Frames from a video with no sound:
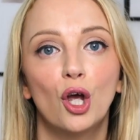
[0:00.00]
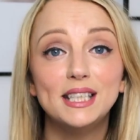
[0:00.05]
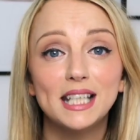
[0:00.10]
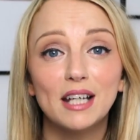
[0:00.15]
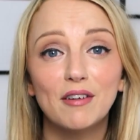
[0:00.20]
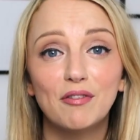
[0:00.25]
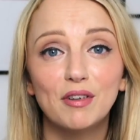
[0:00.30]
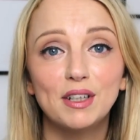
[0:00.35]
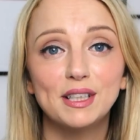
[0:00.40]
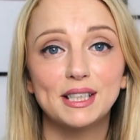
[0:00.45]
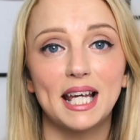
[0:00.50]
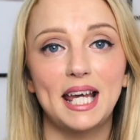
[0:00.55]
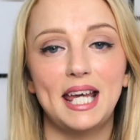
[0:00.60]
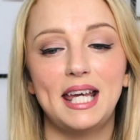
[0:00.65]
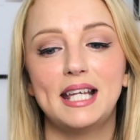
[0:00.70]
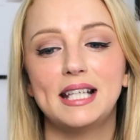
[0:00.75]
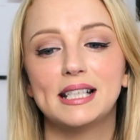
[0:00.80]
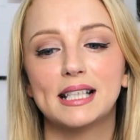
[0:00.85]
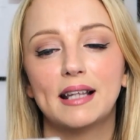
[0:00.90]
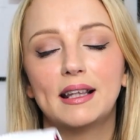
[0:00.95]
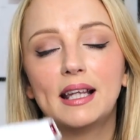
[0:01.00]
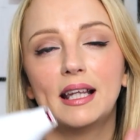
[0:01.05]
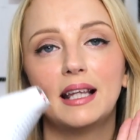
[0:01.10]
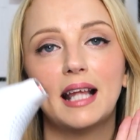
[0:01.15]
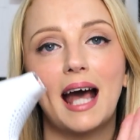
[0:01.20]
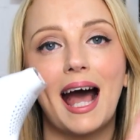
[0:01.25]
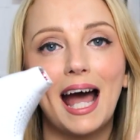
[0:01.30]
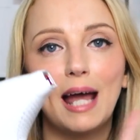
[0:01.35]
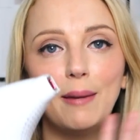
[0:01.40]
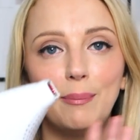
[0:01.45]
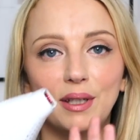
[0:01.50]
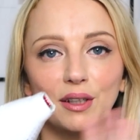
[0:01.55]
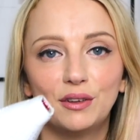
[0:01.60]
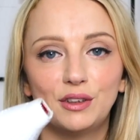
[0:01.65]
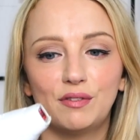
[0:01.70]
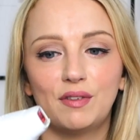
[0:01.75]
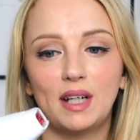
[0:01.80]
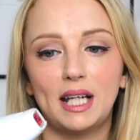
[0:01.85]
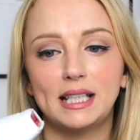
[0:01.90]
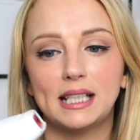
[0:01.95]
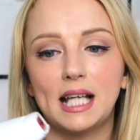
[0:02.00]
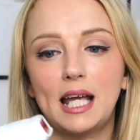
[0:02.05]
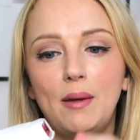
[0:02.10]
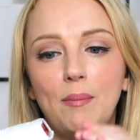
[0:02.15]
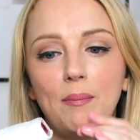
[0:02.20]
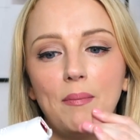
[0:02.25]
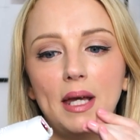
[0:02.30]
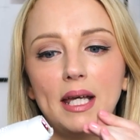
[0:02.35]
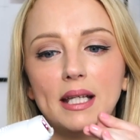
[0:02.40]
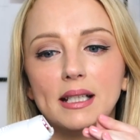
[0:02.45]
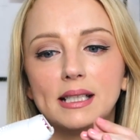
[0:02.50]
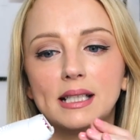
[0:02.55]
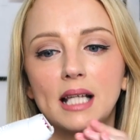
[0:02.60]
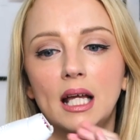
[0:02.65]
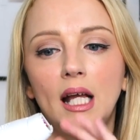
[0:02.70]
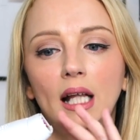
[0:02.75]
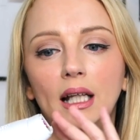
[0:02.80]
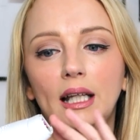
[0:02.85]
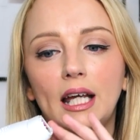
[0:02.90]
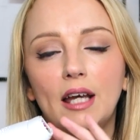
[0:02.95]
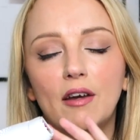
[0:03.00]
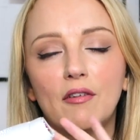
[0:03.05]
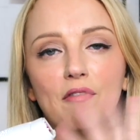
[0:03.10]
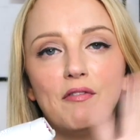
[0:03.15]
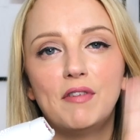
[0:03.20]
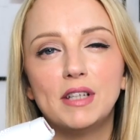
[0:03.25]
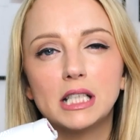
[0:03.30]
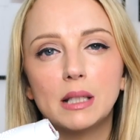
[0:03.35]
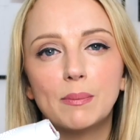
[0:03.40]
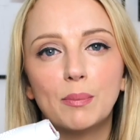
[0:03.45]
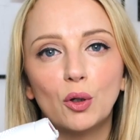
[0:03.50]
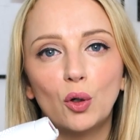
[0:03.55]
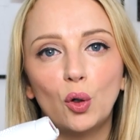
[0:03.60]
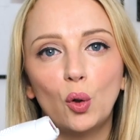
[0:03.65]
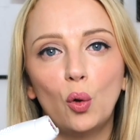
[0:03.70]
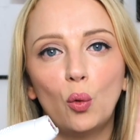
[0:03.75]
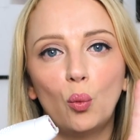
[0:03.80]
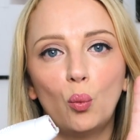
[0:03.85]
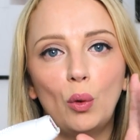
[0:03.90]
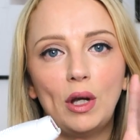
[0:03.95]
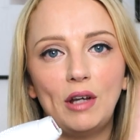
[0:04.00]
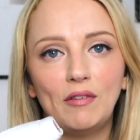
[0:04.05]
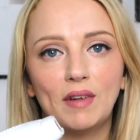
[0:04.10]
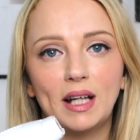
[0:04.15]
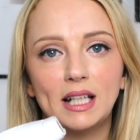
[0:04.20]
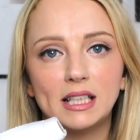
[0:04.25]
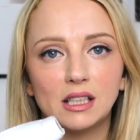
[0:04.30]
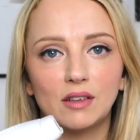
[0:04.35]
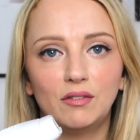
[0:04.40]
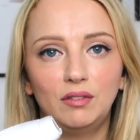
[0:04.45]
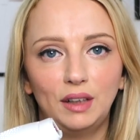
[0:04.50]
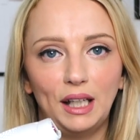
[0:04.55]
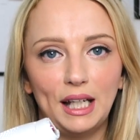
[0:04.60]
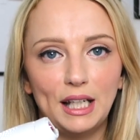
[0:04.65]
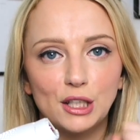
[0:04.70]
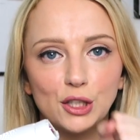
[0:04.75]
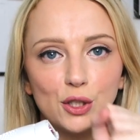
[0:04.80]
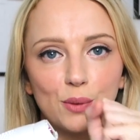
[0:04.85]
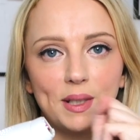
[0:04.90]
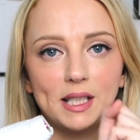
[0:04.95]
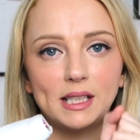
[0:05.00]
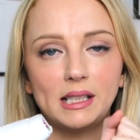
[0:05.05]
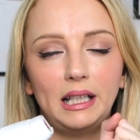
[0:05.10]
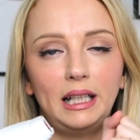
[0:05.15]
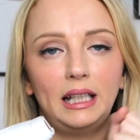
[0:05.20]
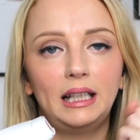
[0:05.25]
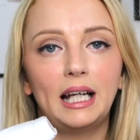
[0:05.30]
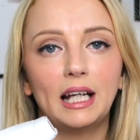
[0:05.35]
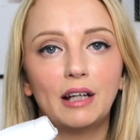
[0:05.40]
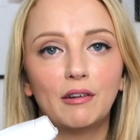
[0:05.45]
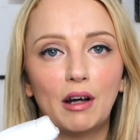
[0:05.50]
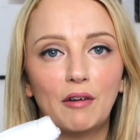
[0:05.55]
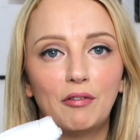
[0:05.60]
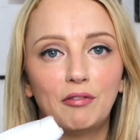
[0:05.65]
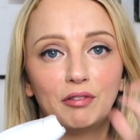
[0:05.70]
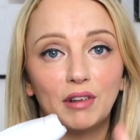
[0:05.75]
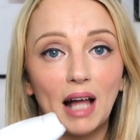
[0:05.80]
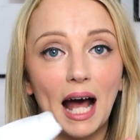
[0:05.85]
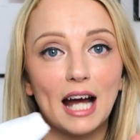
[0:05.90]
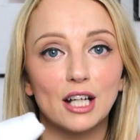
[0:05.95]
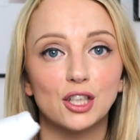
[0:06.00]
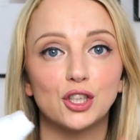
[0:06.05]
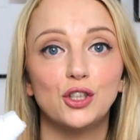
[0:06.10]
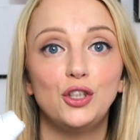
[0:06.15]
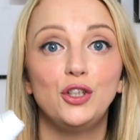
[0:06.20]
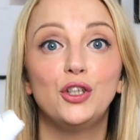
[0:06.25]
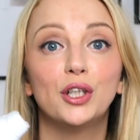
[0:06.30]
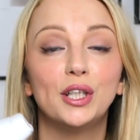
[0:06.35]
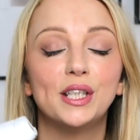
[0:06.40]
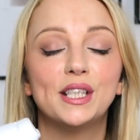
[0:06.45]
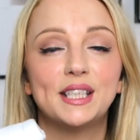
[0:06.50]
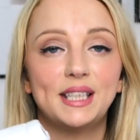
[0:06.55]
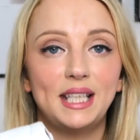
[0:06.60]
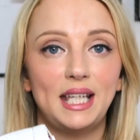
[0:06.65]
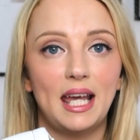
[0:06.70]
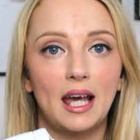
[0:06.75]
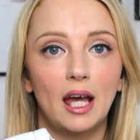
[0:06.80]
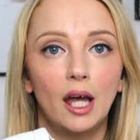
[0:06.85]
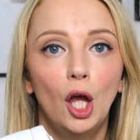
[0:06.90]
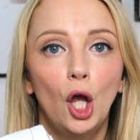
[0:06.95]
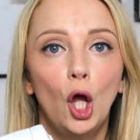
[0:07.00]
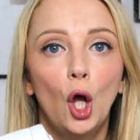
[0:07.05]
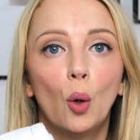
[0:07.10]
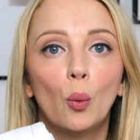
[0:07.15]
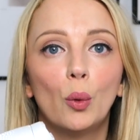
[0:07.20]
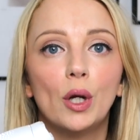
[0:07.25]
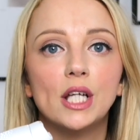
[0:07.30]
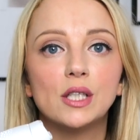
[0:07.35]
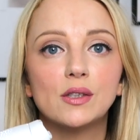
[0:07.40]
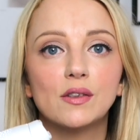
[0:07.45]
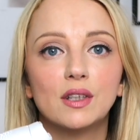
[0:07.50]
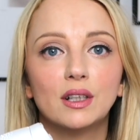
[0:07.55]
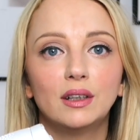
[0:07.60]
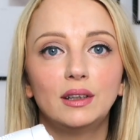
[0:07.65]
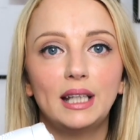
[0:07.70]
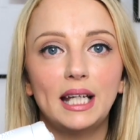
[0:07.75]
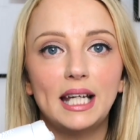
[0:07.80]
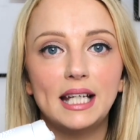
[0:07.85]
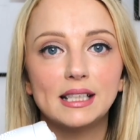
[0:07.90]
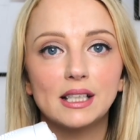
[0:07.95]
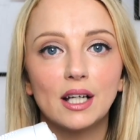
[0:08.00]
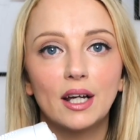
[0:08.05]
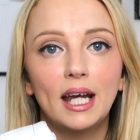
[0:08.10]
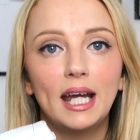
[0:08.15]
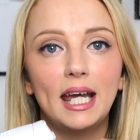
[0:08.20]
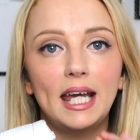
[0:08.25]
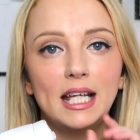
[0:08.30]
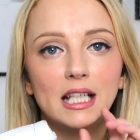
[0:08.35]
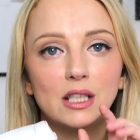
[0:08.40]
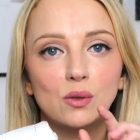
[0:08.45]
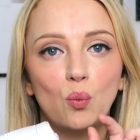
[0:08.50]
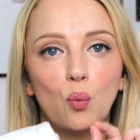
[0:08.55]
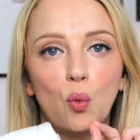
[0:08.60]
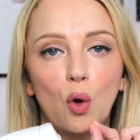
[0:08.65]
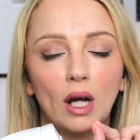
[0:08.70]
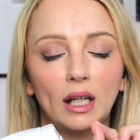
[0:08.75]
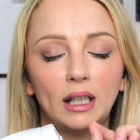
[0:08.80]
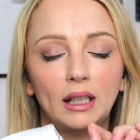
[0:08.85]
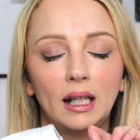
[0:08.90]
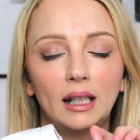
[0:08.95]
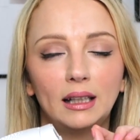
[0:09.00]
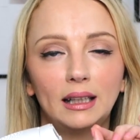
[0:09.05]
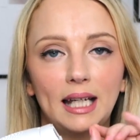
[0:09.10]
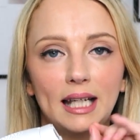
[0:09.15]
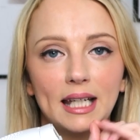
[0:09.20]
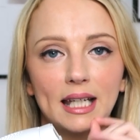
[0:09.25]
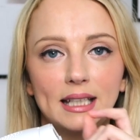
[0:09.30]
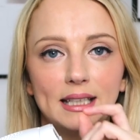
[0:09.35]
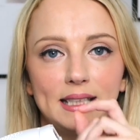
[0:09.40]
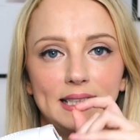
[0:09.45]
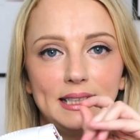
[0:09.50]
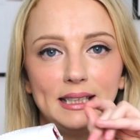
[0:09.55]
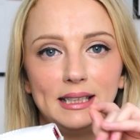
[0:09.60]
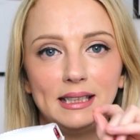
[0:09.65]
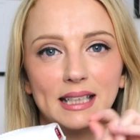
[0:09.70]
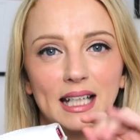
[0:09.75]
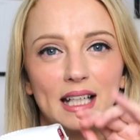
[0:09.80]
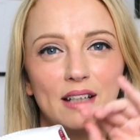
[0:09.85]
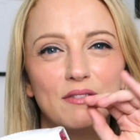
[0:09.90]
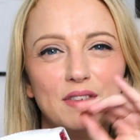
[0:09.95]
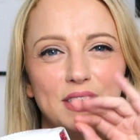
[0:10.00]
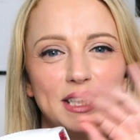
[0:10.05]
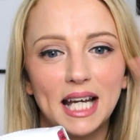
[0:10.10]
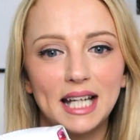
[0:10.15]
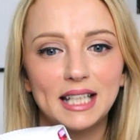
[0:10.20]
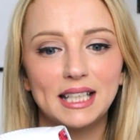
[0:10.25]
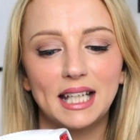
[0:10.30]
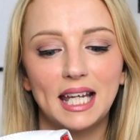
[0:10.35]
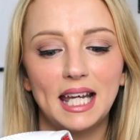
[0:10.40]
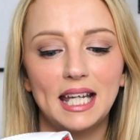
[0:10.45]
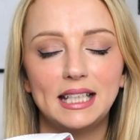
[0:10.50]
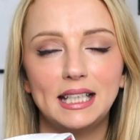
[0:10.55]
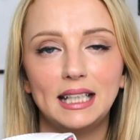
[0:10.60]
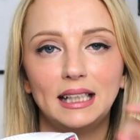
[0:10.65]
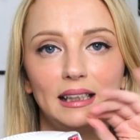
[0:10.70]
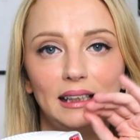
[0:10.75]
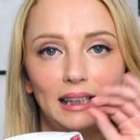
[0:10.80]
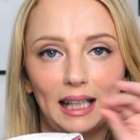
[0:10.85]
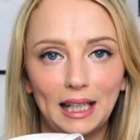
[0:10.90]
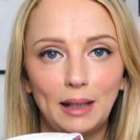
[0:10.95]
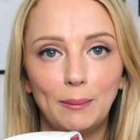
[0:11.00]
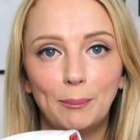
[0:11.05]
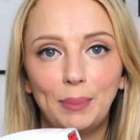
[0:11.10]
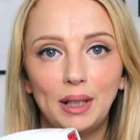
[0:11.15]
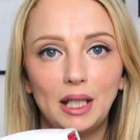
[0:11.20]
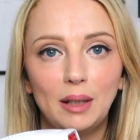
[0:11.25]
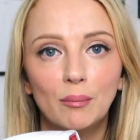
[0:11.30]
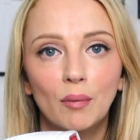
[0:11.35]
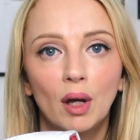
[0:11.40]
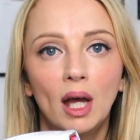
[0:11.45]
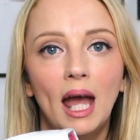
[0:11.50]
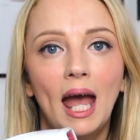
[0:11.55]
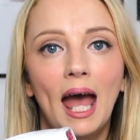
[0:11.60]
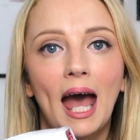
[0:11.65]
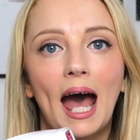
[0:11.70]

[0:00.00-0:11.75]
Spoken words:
The difference is that the IPL device emits like a visible wavelength of light, so basically like a flash, so you can see it, whereas with the laser it is one like kind of dedicated light beam.